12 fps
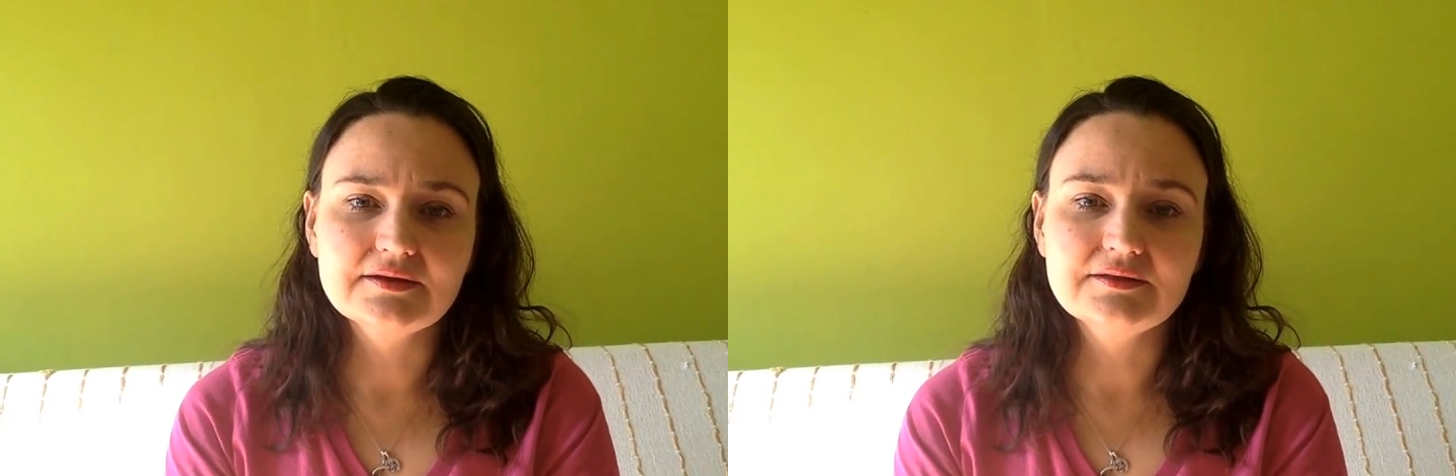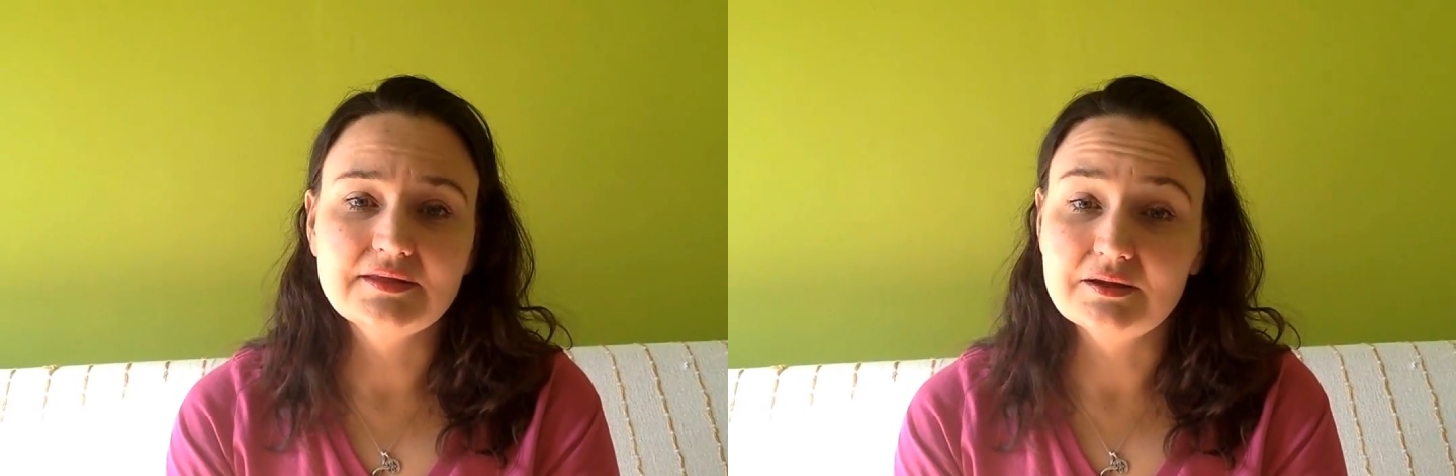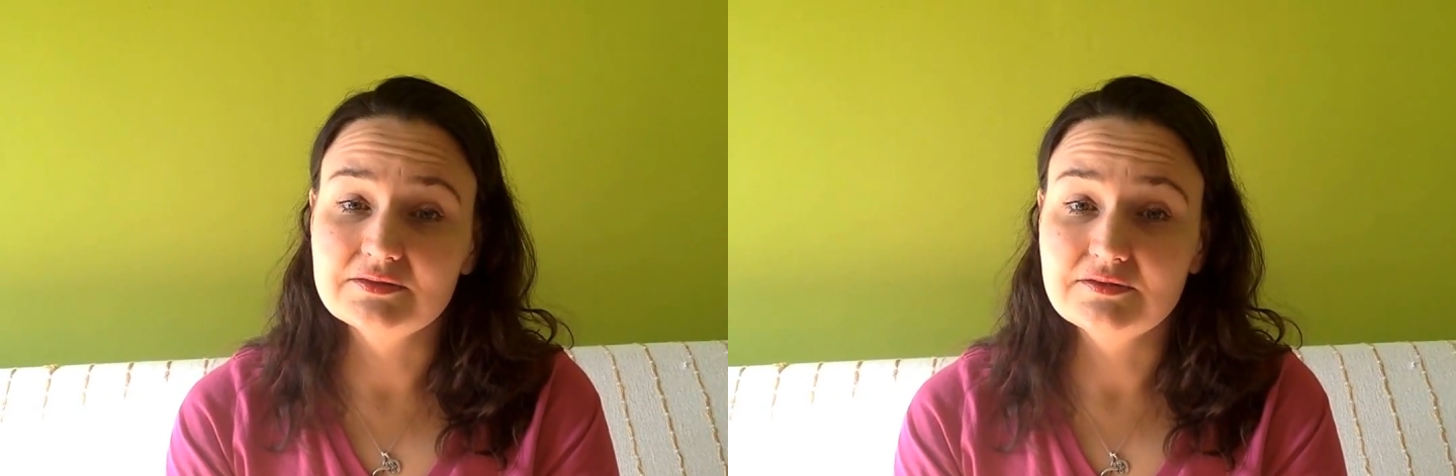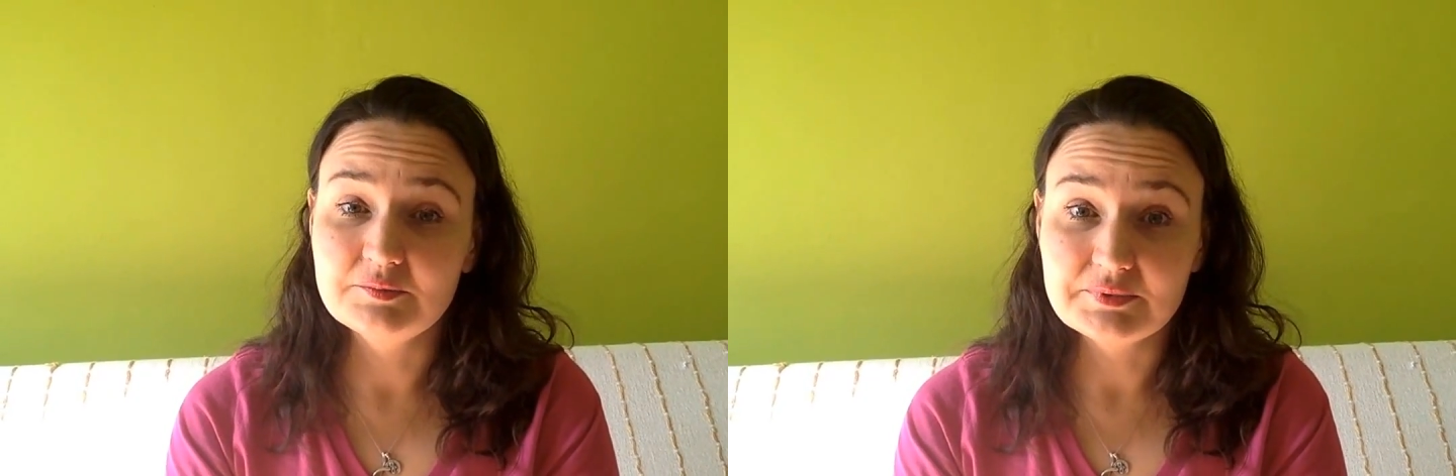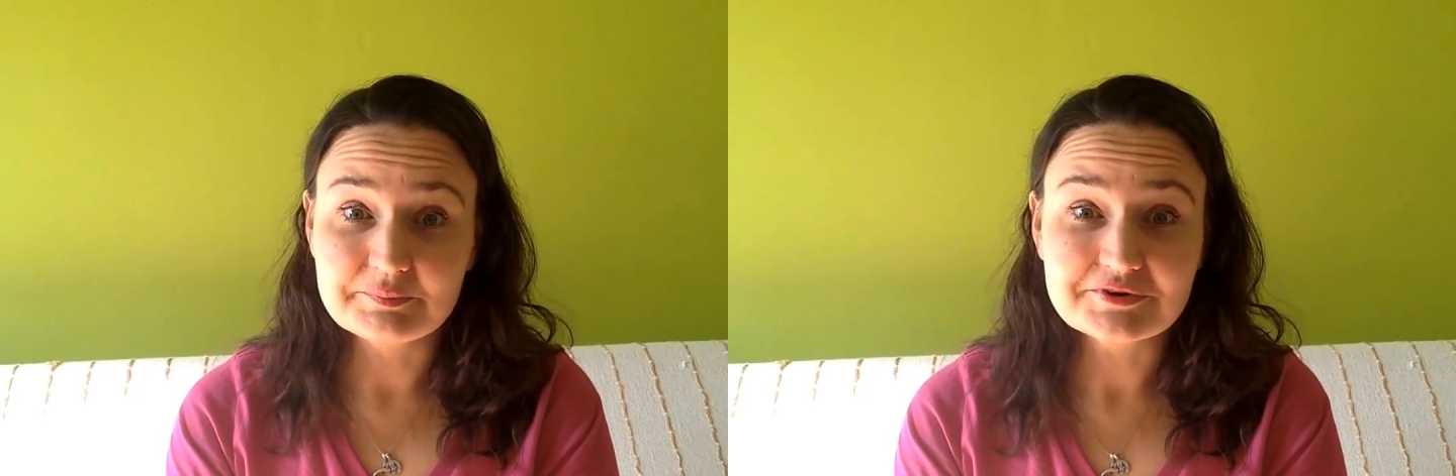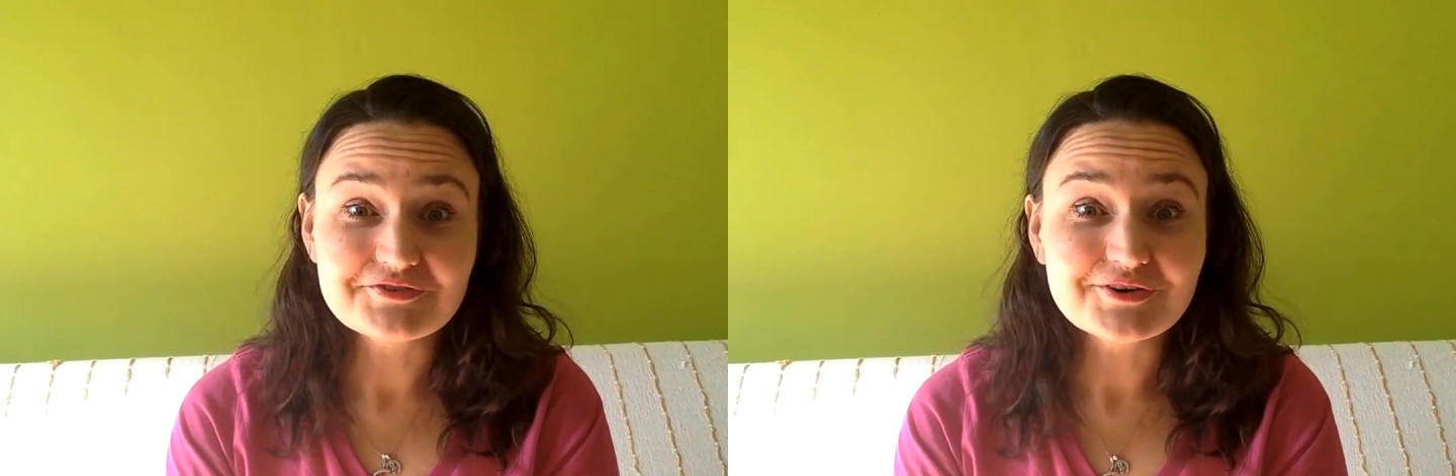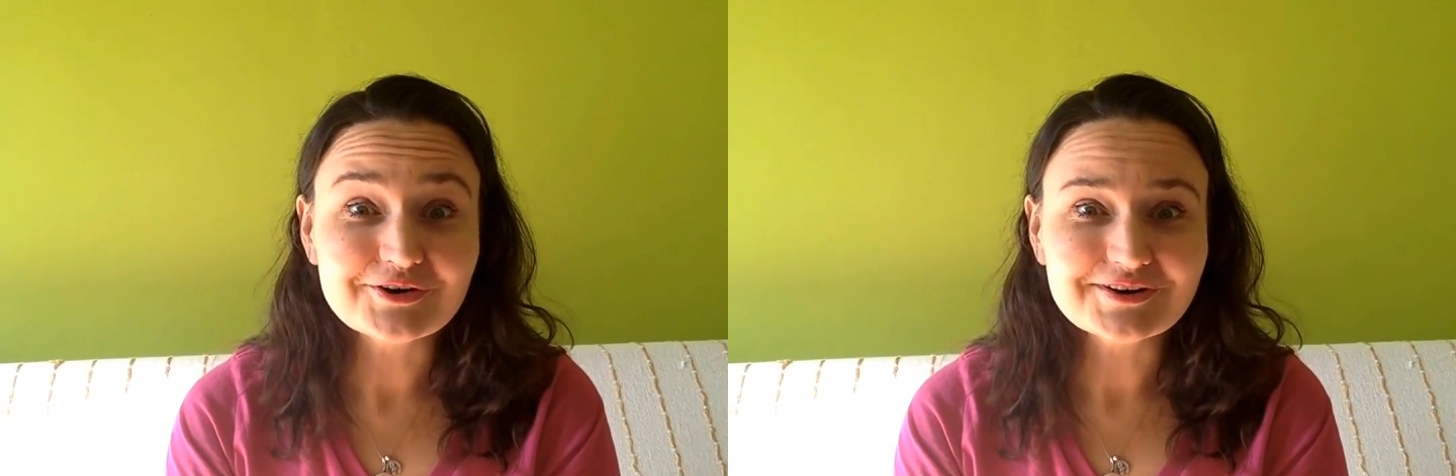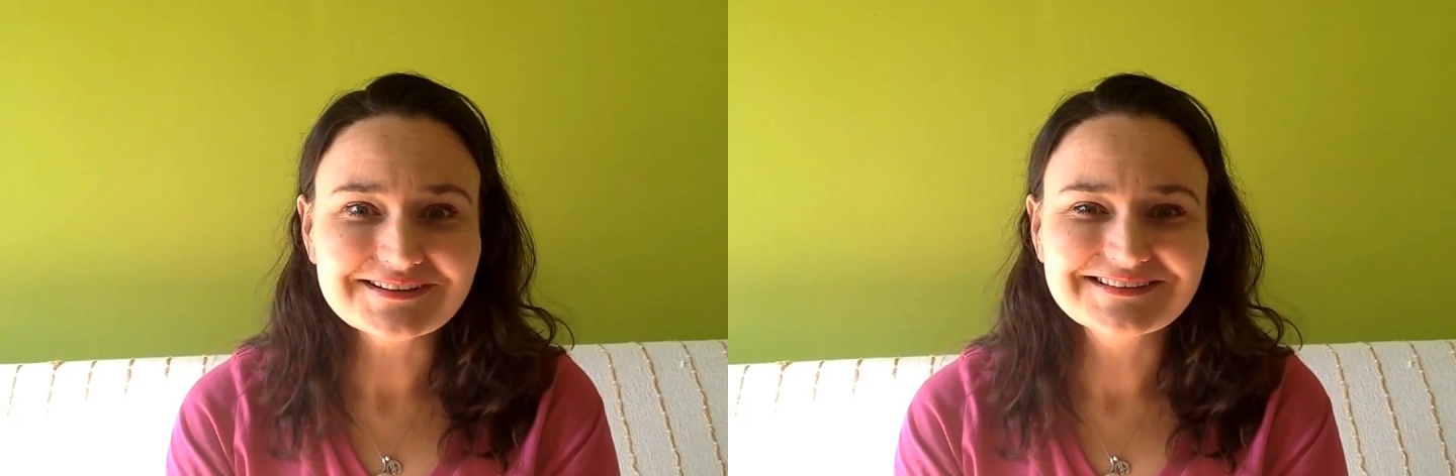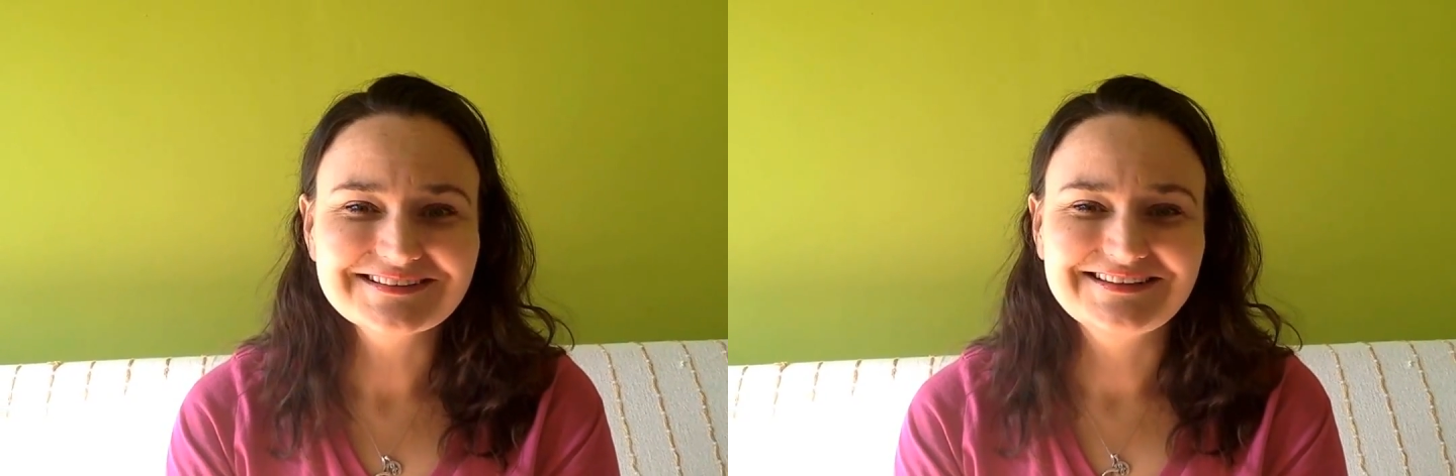now, tip number 4: